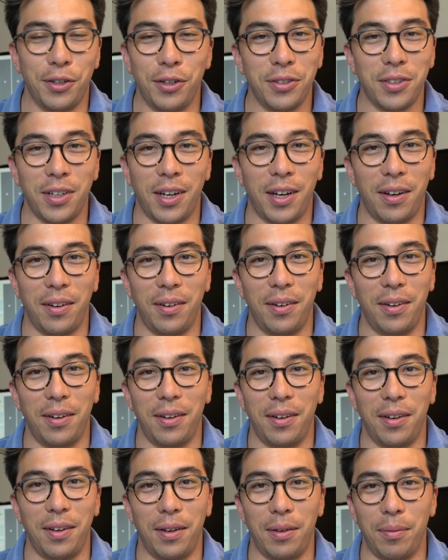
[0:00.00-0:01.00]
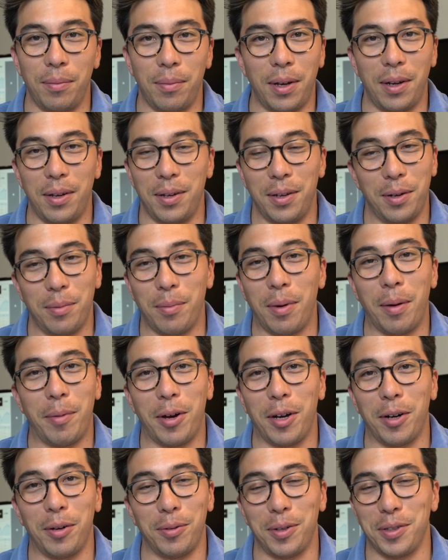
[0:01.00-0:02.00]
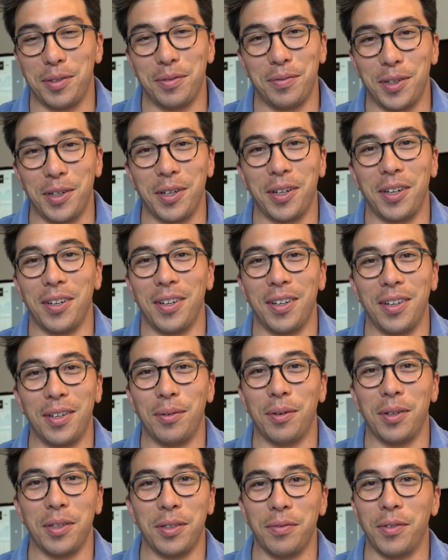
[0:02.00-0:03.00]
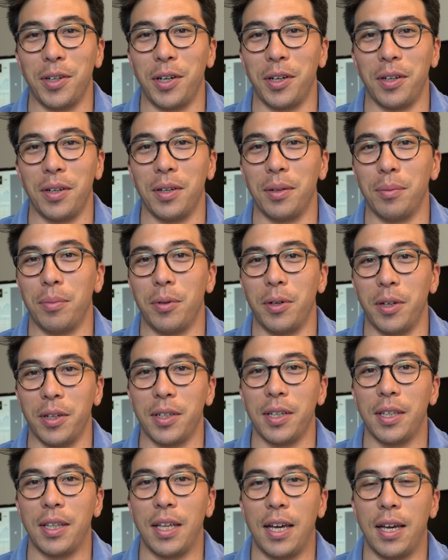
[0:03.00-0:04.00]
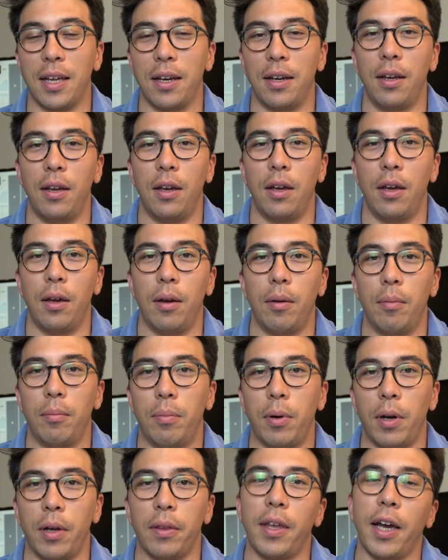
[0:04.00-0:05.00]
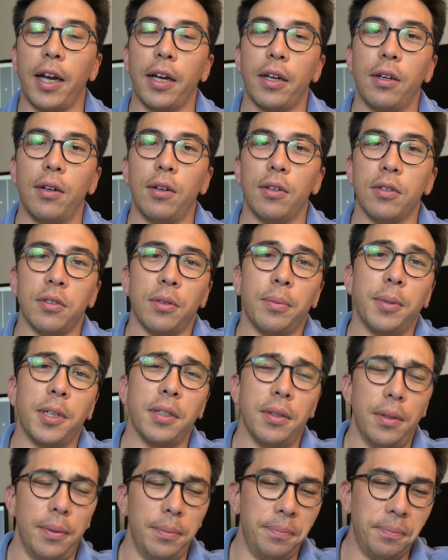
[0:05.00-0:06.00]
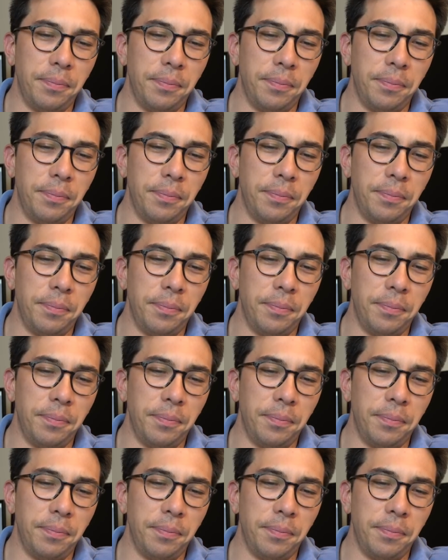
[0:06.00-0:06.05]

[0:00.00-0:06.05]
turns out, my, you know, my model wasn't very good. It wasn't very good at predicting that. But that could also be a,